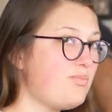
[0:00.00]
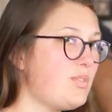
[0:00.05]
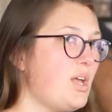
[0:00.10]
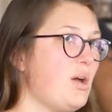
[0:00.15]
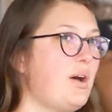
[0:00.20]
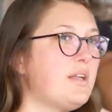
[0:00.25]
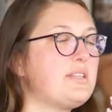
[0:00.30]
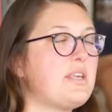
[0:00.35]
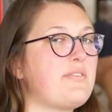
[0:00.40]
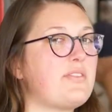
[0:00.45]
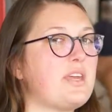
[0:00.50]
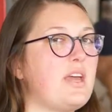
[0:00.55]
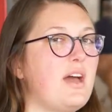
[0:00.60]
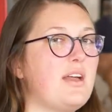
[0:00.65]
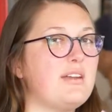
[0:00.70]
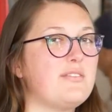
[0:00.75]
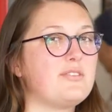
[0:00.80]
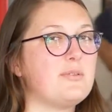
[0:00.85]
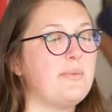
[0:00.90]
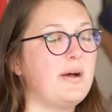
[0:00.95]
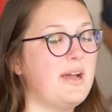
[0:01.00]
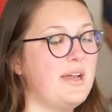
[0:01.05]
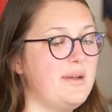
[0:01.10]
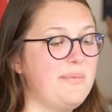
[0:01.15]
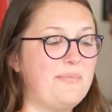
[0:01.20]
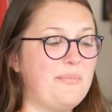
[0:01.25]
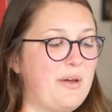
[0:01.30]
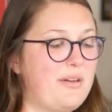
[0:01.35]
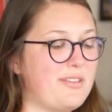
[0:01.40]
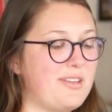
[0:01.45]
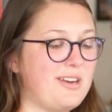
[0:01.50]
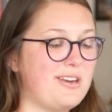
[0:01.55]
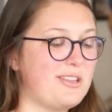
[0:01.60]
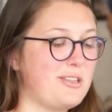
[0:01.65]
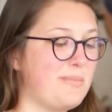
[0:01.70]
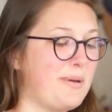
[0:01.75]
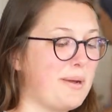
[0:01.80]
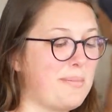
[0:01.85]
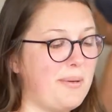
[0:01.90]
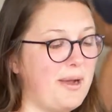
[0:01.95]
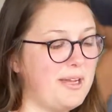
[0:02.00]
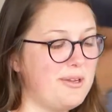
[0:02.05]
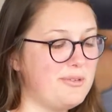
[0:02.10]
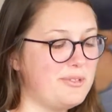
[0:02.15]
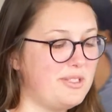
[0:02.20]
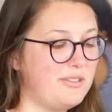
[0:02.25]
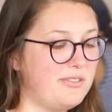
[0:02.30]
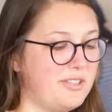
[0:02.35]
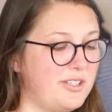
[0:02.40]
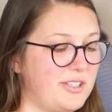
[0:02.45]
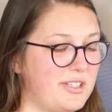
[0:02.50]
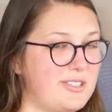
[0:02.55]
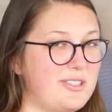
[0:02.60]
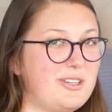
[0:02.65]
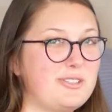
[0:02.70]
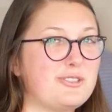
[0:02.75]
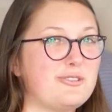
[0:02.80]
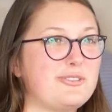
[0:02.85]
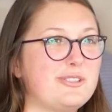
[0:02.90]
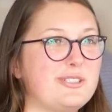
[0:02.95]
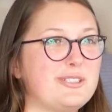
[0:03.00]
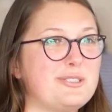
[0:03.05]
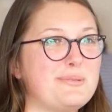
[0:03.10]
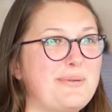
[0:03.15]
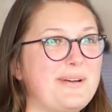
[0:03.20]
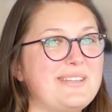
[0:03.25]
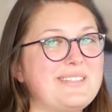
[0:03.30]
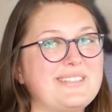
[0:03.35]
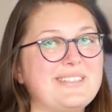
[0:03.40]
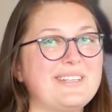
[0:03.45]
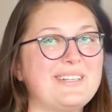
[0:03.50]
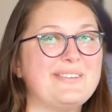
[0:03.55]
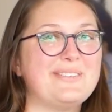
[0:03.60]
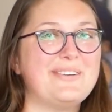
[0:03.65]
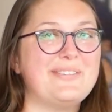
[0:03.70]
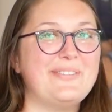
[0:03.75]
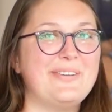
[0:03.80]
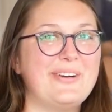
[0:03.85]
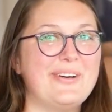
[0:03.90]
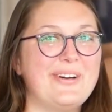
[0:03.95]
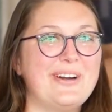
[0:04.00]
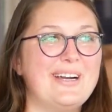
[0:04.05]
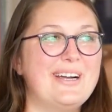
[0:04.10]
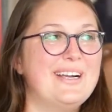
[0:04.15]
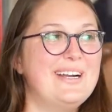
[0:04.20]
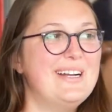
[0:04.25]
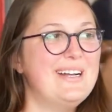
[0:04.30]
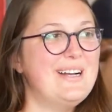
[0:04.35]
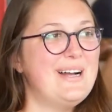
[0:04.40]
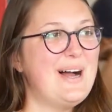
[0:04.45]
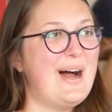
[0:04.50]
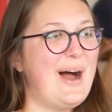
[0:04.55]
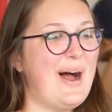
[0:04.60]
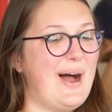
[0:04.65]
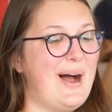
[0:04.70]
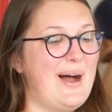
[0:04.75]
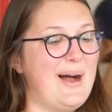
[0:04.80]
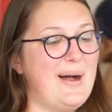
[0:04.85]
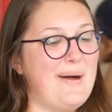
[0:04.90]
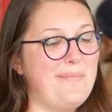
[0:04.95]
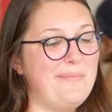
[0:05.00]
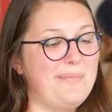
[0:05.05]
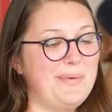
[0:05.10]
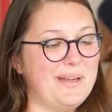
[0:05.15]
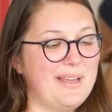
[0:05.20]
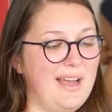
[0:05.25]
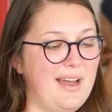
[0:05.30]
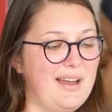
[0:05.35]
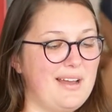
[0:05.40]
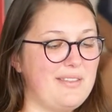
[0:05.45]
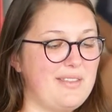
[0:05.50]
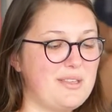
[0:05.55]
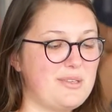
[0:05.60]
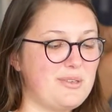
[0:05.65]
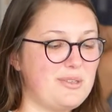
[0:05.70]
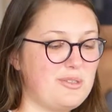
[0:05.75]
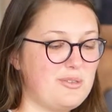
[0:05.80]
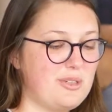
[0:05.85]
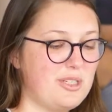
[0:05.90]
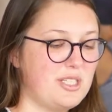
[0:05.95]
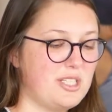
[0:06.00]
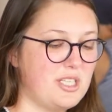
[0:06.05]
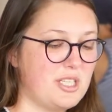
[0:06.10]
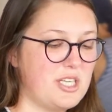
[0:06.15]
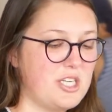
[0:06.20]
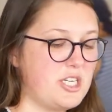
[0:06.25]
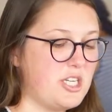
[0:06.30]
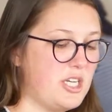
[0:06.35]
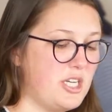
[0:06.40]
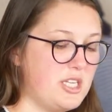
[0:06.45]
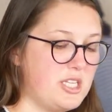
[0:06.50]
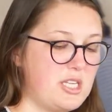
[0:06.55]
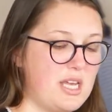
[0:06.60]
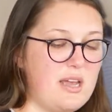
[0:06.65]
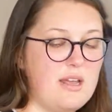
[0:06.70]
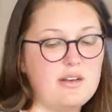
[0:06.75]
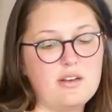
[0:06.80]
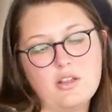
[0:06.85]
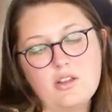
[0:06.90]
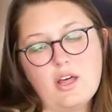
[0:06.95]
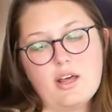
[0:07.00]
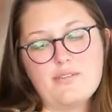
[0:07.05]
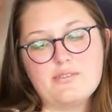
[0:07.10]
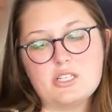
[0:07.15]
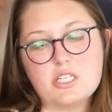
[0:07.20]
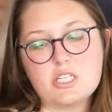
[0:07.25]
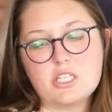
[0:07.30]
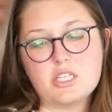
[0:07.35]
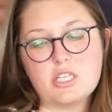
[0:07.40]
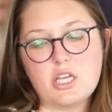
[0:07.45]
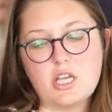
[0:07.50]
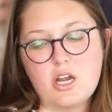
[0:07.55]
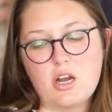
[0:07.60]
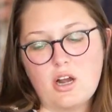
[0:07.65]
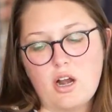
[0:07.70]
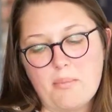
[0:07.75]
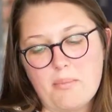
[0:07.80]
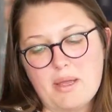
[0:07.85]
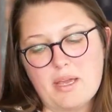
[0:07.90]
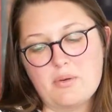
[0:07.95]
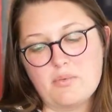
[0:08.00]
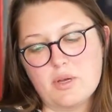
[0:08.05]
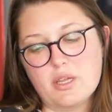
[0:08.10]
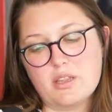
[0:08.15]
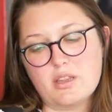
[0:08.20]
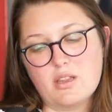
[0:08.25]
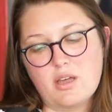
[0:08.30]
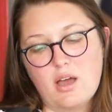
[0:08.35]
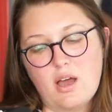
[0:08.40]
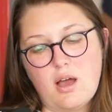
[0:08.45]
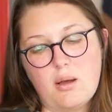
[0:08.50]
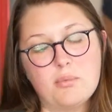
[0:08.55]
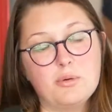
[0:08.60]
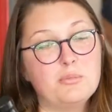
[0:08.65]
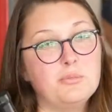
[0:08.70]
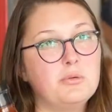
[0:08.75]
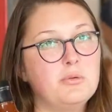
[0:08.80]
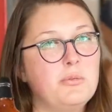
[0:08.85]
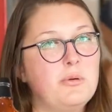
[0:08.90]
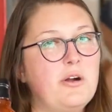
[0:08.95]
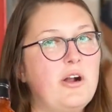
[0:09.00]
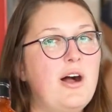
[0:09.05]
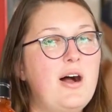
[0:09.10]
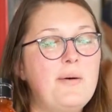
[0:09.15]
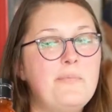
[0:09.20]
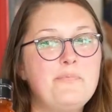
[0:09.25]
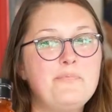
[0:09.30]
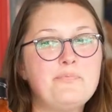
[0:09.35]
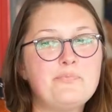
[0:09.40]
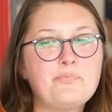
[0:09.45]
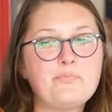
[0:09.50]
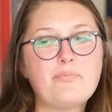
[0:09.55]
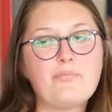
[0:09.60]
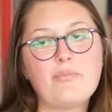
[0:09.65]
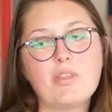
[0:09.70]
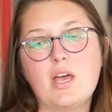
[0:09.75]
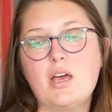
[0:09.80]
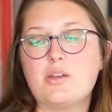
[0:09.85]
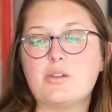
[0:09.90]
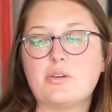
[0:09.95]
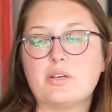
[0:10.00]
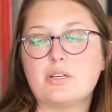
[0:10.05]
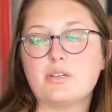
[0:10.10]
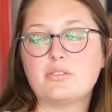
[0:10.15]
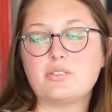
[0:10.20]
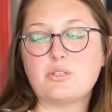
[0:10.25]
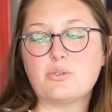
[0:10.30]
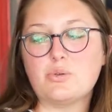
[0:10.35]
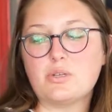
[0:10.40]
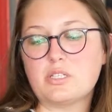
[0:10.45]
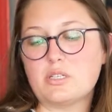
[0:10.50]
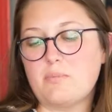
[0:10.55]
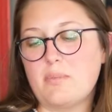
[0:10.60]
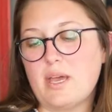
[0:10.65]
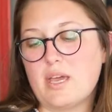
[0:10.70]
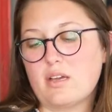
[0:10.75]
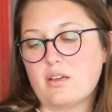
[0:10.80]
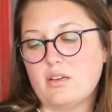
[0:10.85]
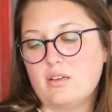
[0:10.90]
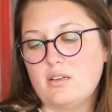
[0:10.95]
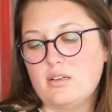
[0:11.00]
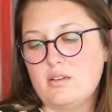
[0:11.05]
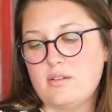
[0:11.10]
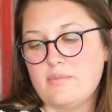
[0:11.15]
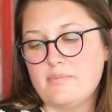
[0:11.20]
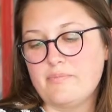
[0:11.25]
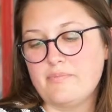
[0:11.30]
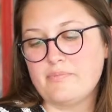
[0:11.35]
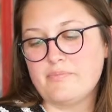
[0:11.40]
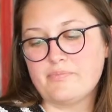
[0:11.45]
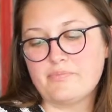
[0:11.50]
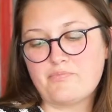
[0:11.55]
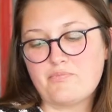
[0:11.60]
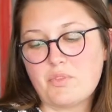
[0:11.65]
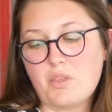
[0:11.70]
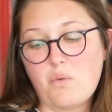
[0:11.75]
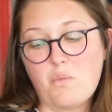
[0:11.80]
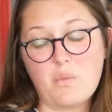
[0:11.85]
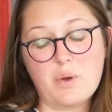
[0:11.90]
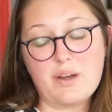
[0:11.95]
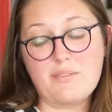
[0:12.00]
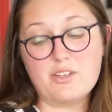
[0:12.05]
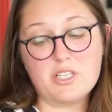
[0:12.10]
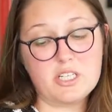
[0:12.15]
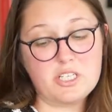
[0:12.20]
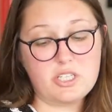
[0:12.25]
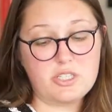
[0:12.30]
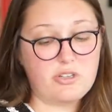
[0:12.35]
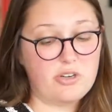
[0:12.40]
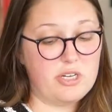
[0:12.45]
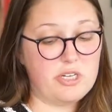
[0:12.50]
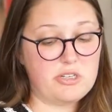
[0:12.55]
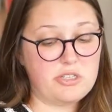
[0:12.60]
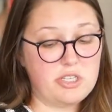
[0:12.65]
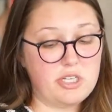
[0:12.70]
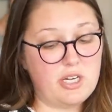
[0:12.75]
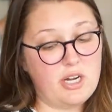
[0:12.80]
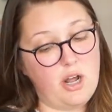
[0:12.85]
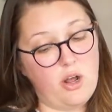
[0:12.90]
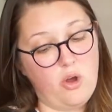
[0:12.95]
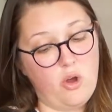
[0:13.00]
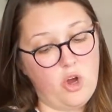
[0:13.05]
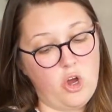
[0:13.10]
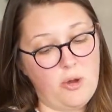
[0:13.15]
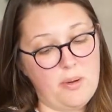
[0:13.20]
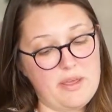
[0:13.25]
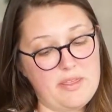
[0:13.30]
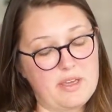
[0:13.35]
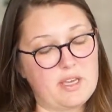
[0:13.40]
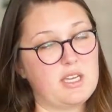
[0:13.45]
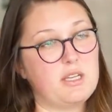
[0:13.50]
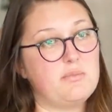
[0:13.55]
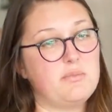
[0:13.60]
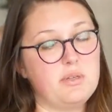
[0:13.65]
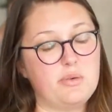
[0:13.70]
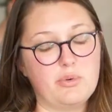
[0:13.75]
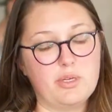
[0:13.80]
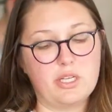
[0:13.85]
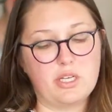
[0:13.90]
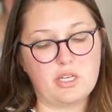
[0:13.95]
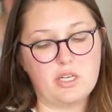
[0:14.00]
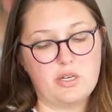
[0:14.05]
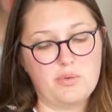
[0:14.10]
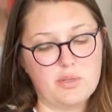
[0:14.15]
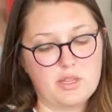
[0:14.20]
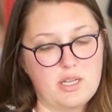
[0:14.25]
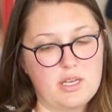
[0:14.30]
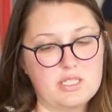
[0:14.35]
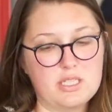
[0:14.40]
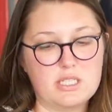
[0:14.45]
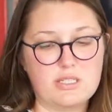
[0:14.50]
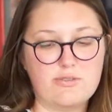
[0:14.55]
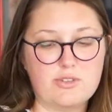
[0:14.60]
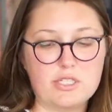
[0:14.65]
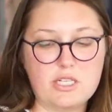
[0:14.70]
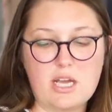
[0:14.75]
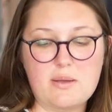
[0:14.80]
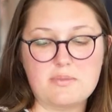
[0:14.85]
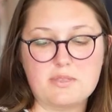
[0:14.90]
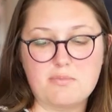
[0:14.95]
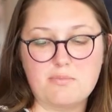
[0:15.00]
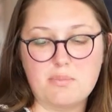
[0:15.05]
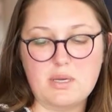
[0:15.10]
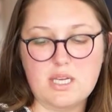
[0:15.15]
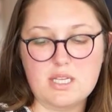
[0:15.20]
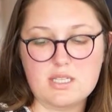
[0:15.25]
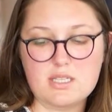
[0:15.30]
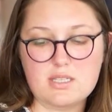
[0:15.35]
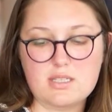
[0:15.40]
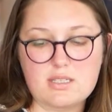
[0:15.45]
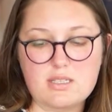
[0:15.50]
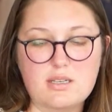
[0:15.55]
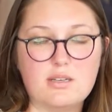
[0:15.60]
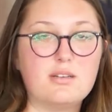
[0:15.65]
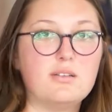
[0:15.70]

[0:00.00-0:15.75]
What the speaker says: At the end of the bite, at the end of the big bite, you can start to feel the spice a little bit more. But yeah, this one's really delicious, and a lot of dishes here are made with burrata. I think this is to make whatever dishes you're interested in at home. I think it'd be really good with lots of different types of meats.